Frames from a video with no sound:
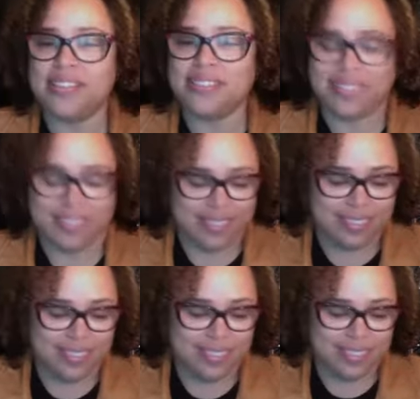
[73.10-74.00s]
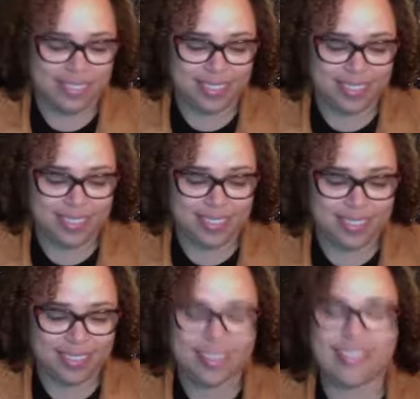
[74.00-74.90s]

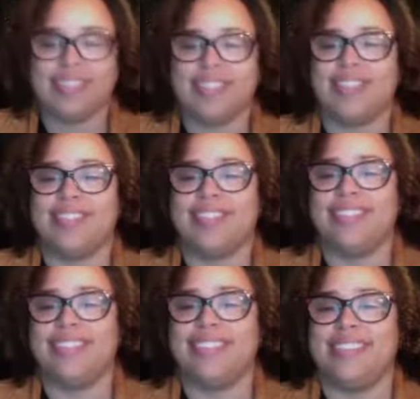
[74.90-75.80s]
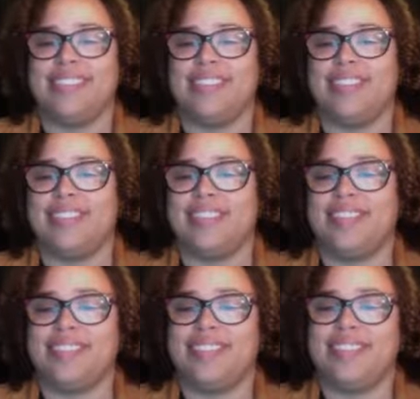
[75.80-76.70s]

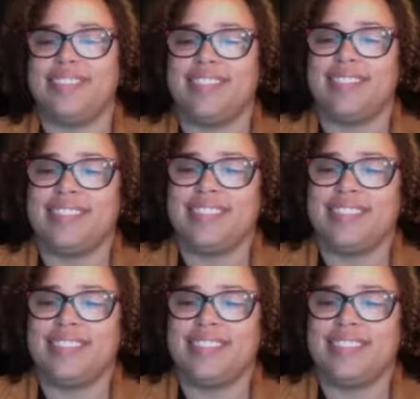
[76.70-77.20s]
(silence)